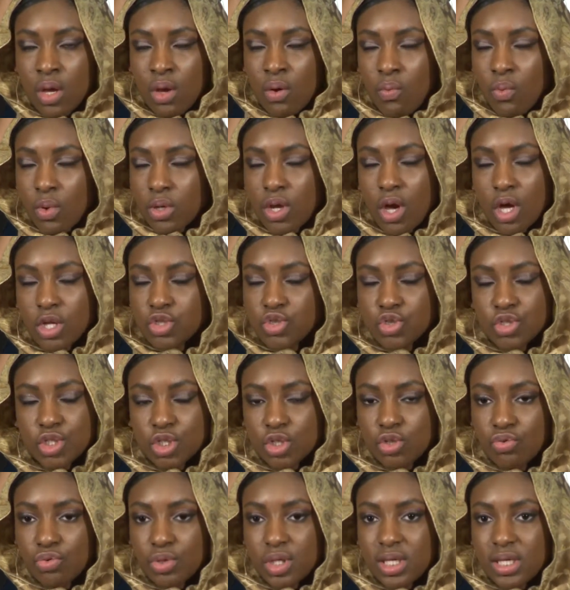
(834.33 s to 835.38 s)
100
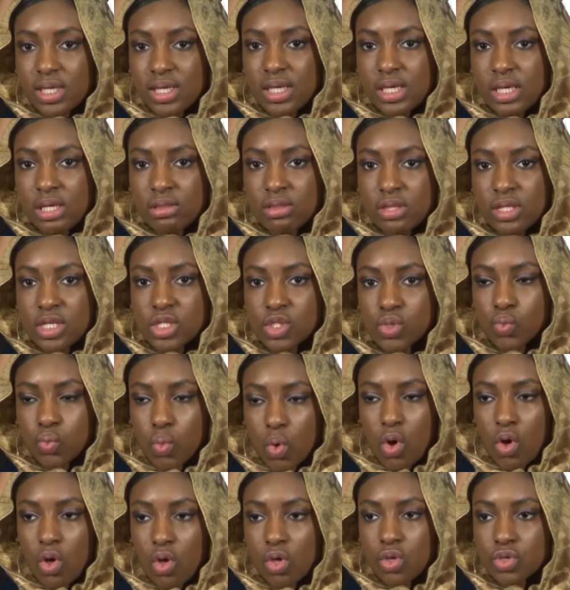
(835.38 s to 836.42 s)
degree heat, these
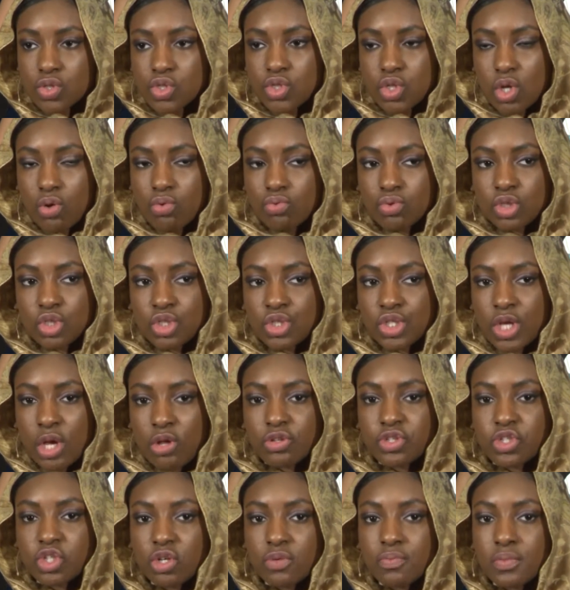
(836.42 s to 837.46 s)
walls don't
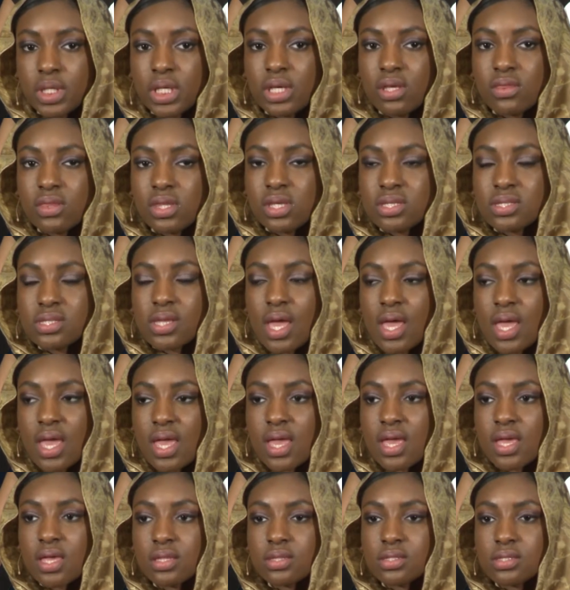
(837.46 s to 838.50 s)
shelter me. These
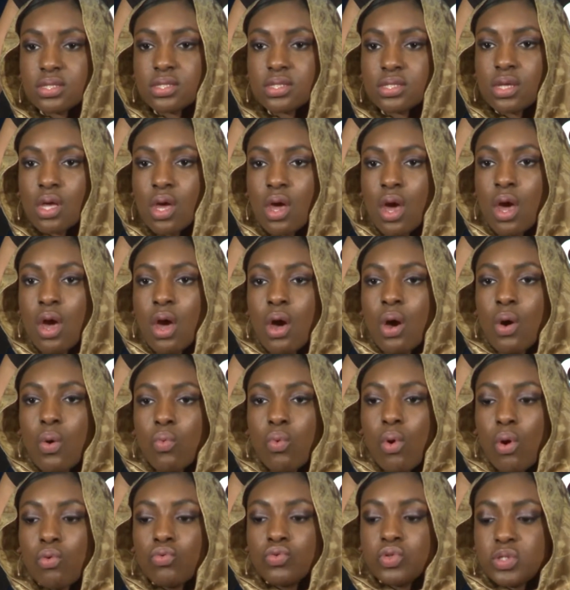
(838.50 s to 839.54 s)
hands
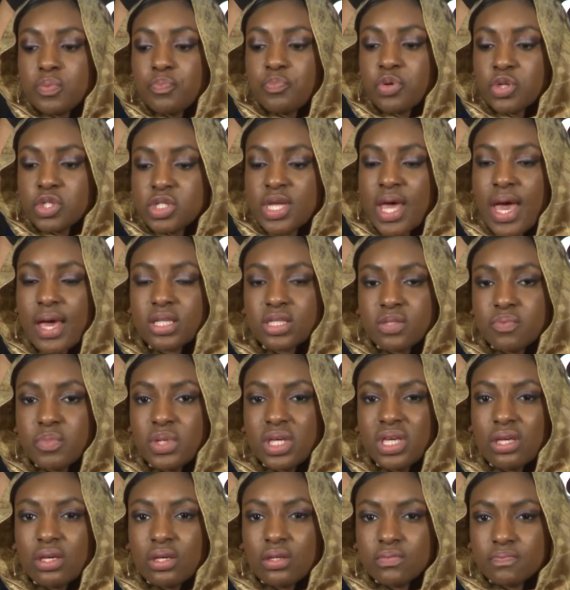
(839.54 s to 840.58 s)
won't protect
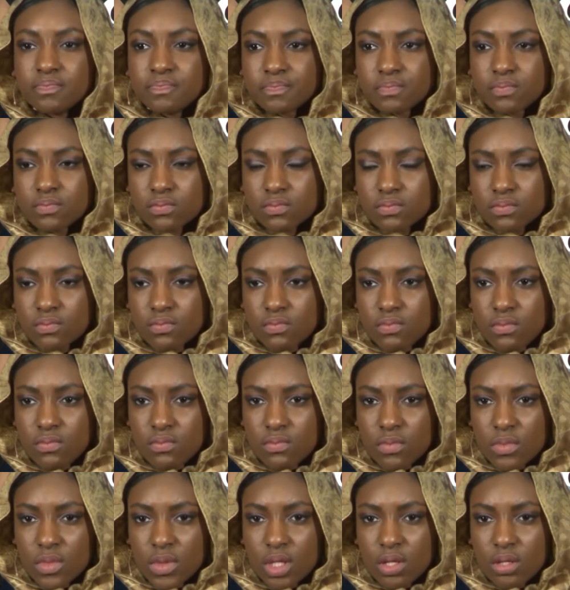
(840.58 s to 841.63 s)
me.
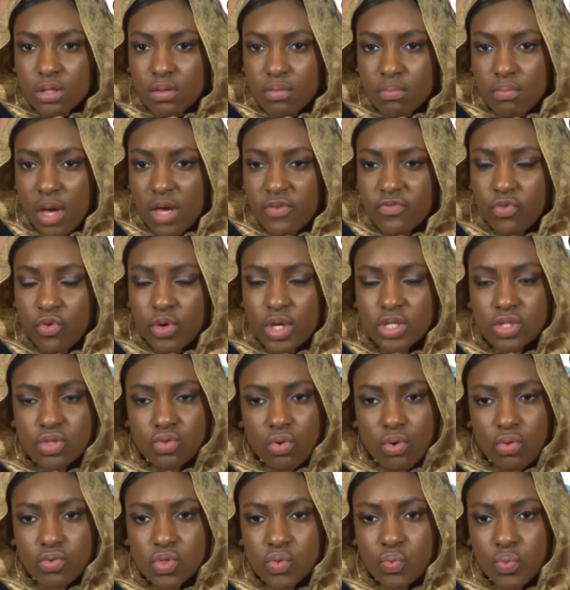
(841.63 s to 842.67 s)
My voice
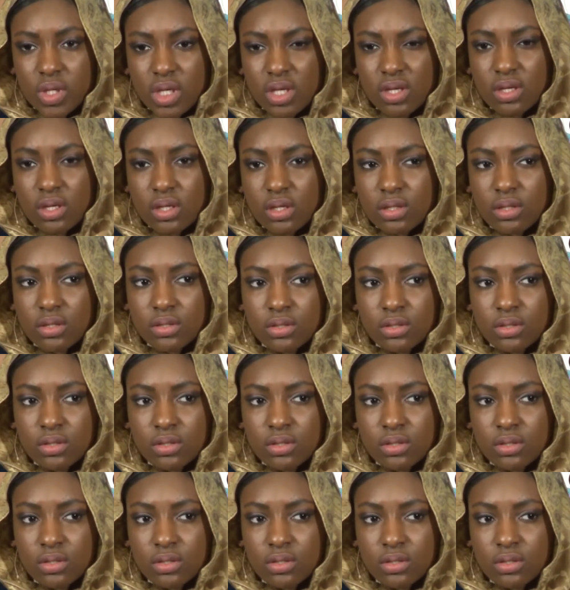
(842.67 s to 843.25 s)
grows weak.